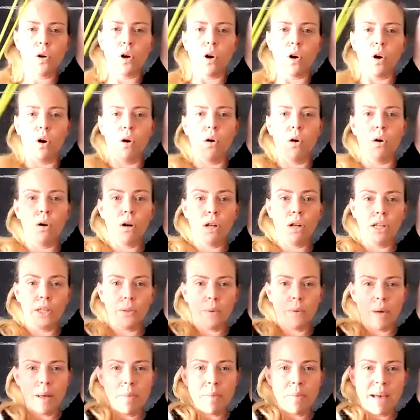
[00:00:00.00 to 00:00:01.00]
All the
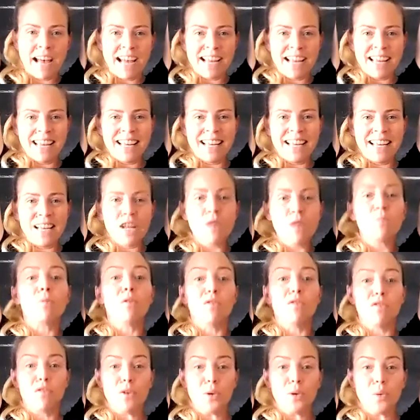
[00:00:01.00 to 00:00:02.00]
way back
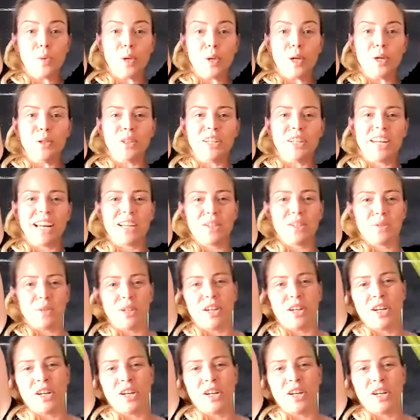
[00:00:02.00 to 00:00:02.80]
before we go to the next one.